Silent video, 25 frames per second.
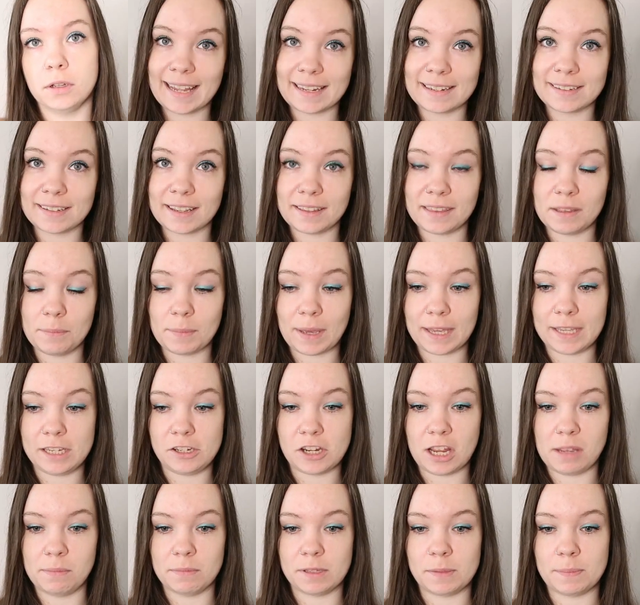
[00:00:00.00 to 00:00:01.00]
And I think Becky
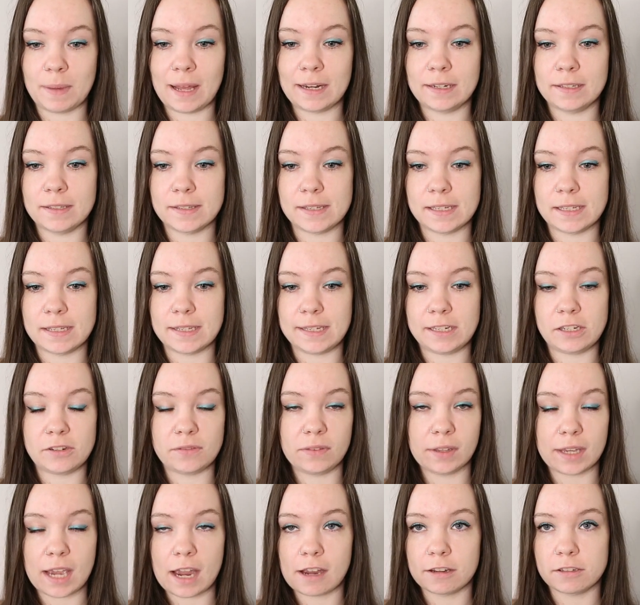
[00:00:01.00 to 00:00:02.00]
Chambers balances each
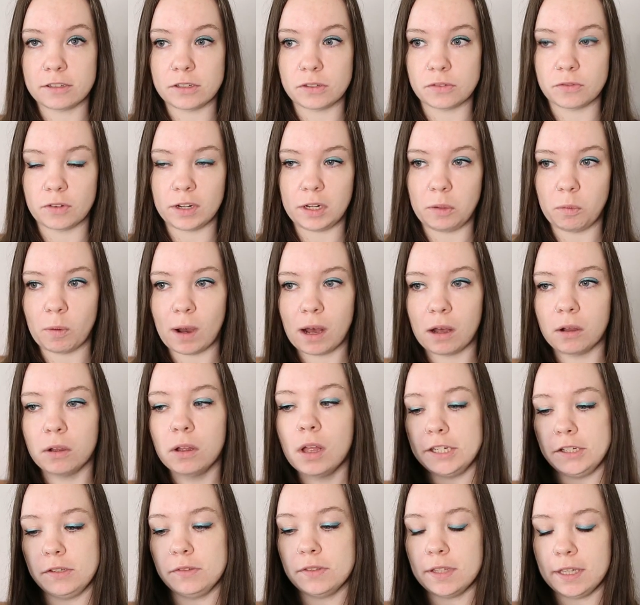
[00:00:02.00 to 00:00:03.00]
of the characters really well.
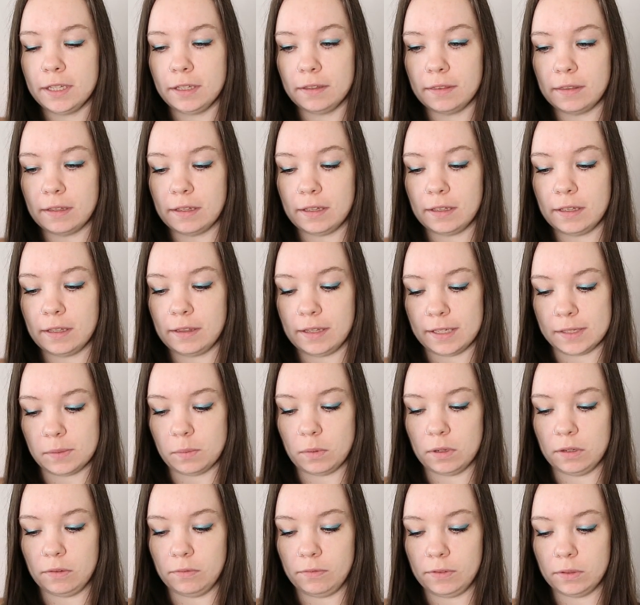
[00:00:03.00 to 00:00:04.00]
I do think that
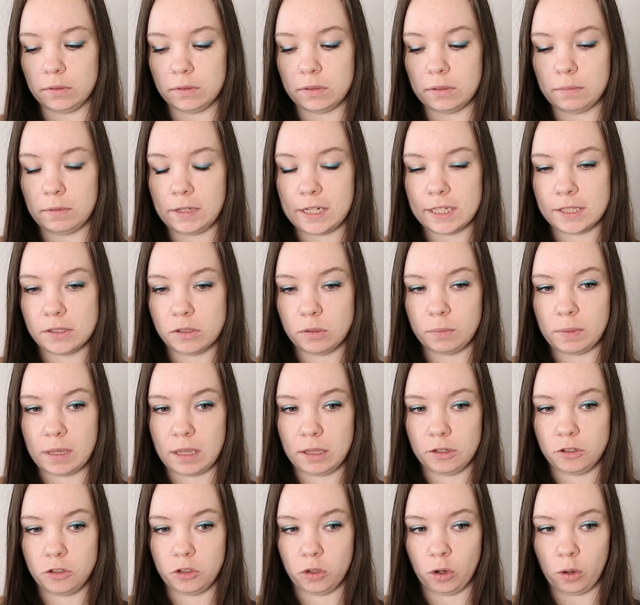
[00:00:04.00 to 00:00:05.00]
this one feels a little
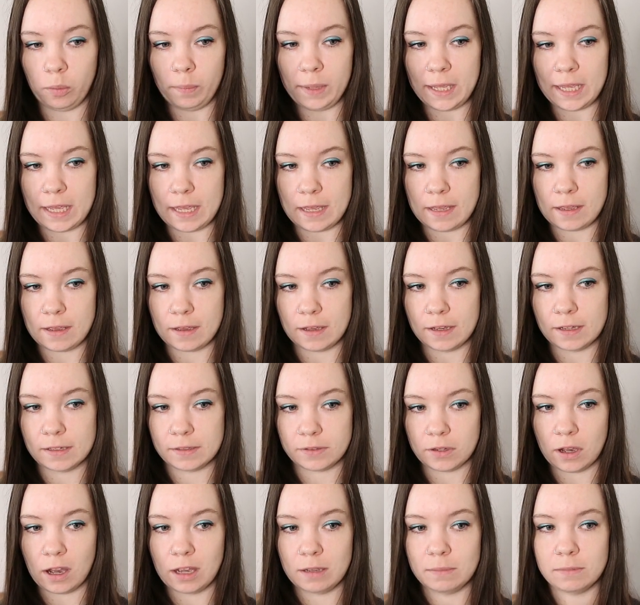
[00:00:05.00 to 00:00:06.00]
bit choppy
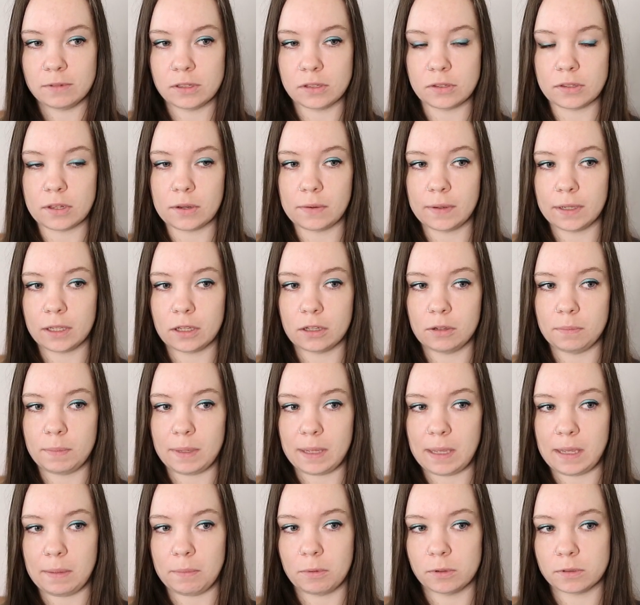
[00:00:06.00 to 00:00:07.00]
at times, as though it could
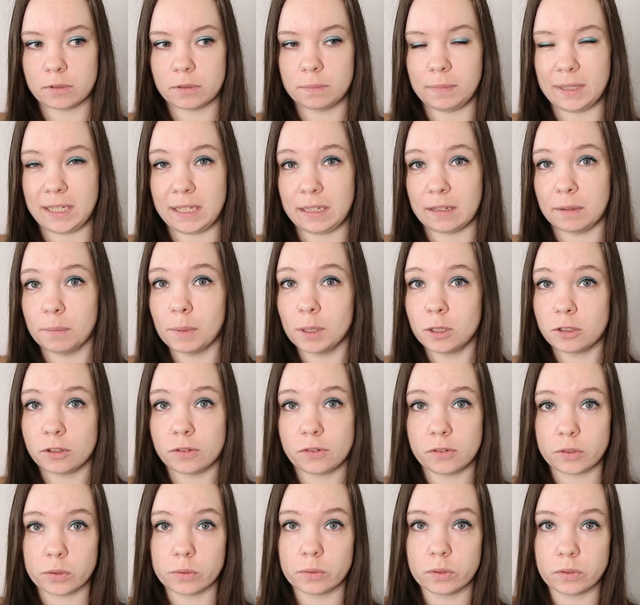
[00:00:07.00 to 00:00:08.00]
be possibly a bunch
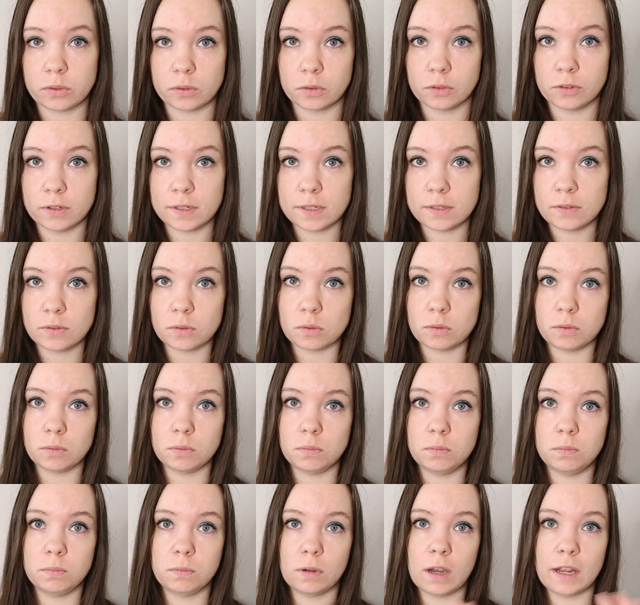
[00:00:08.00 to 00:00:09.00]
of short stories
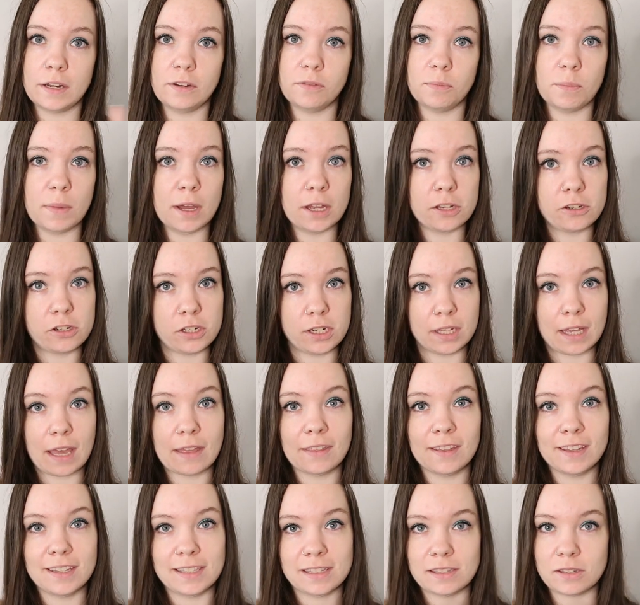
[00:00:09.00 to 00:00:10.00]
all kind of merged
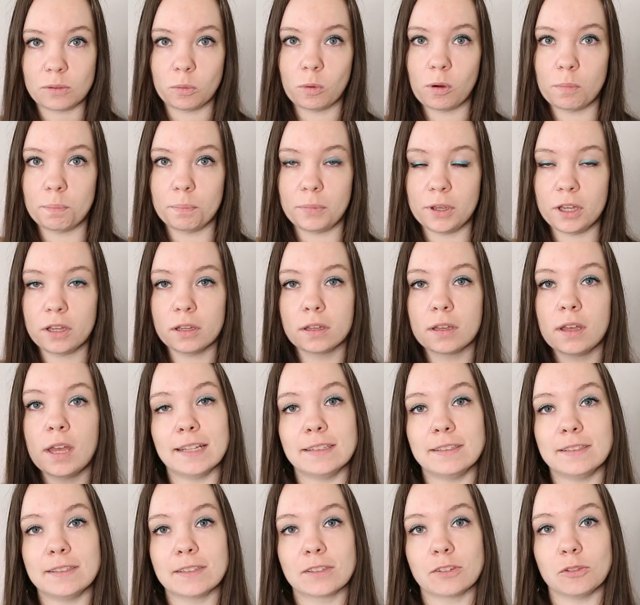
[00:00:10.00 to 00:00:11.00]
together into one book.
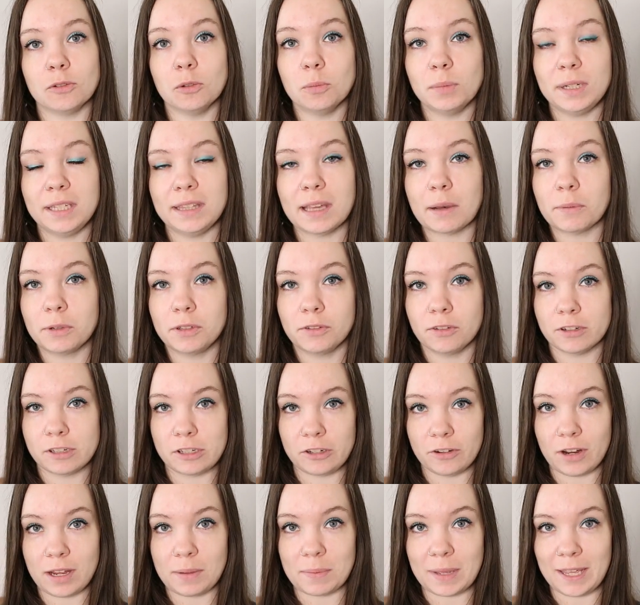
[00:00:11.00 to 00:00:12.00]
And normally that would
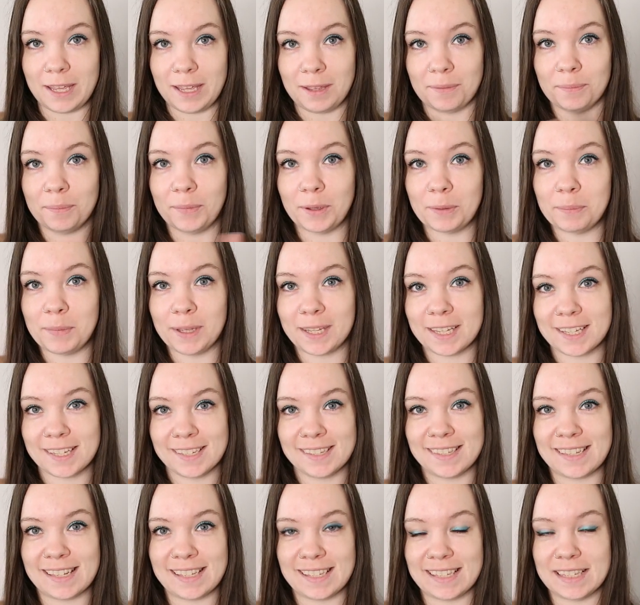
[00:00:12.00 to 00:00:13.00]
frustrate me, but
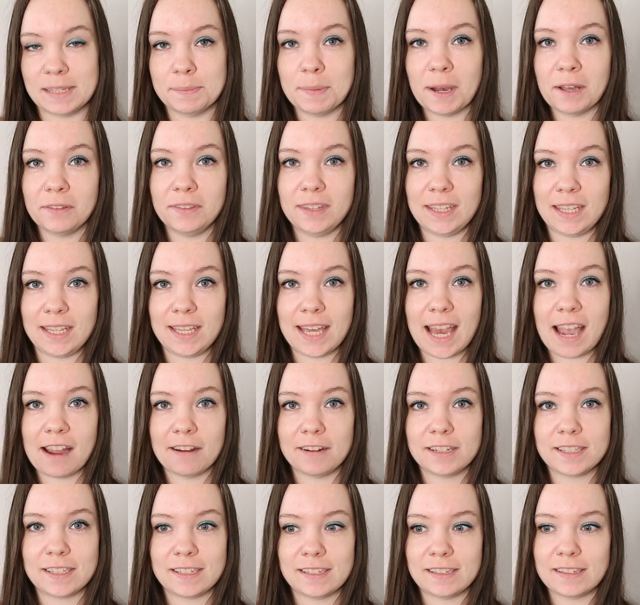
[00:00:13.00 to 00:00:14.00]
because this is about the
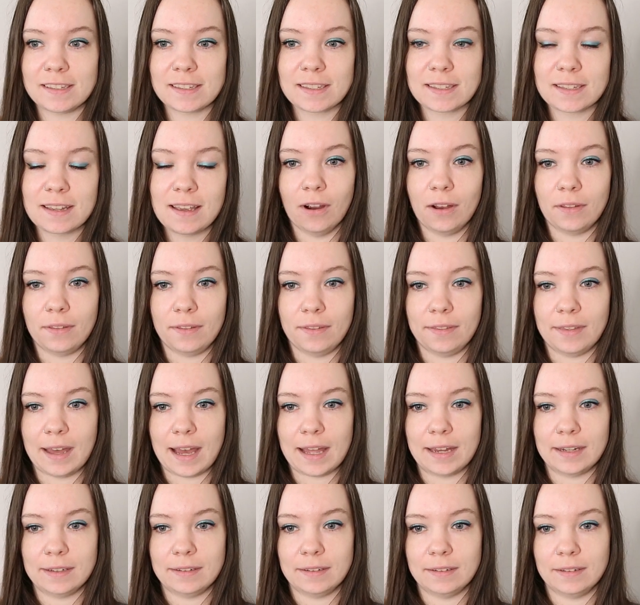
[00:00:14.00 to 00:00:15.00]
characters rather
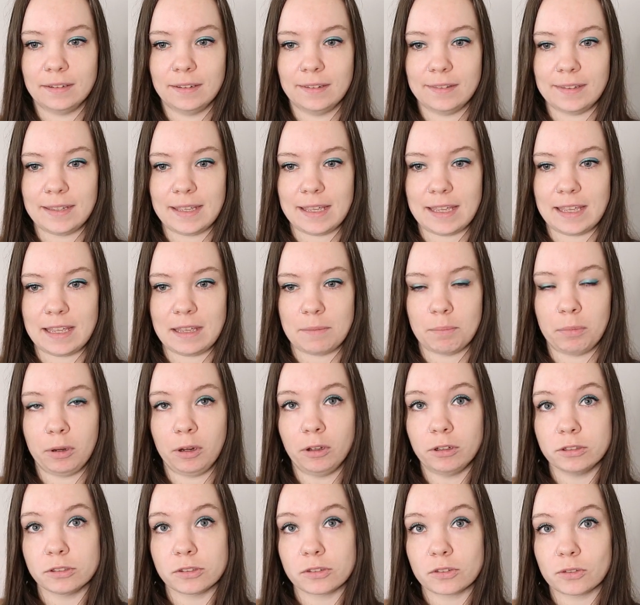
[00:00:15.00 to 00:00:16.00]
than the
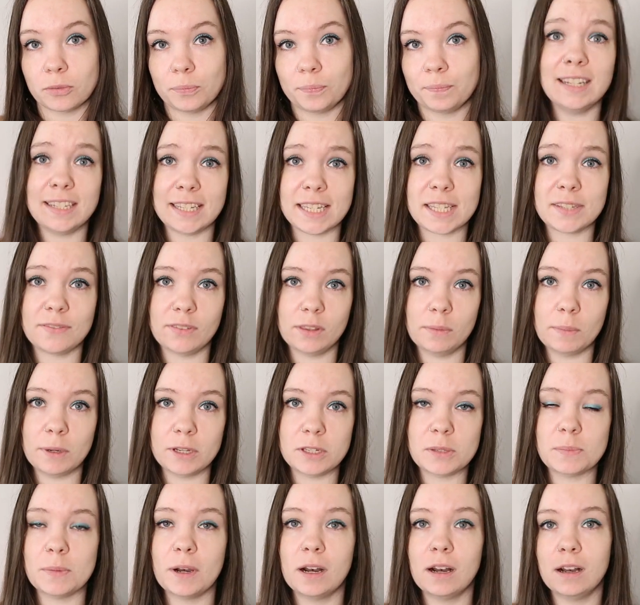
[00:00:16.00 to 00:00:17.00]
plot, at least for the
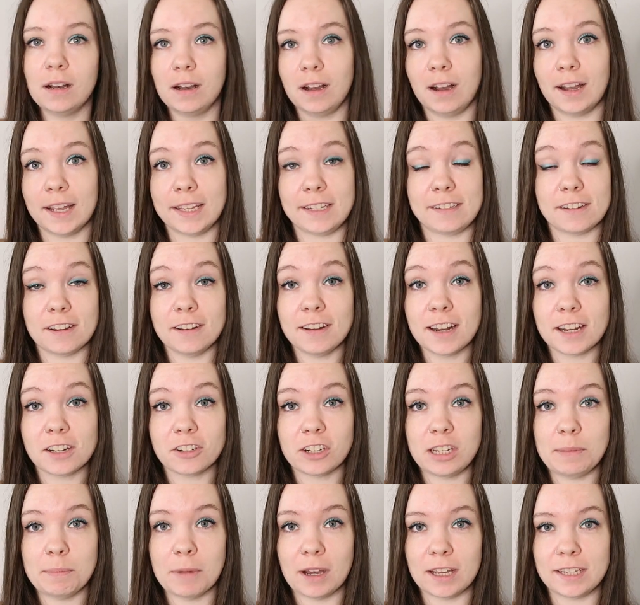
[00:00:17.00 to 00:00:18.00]
most part, I don't
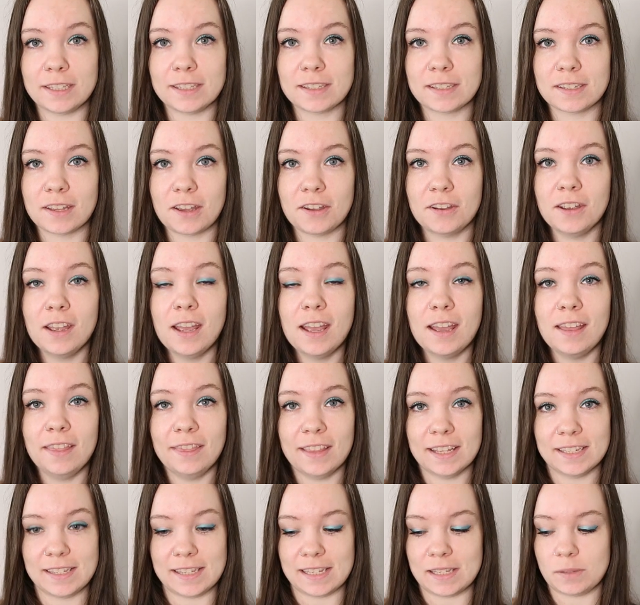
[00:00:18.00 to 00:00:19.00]
actually mind. So
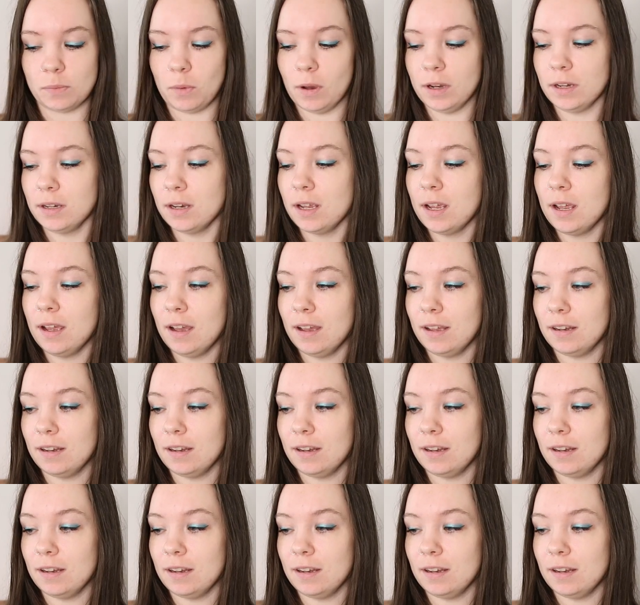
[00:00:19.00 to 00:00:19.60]
there's this one.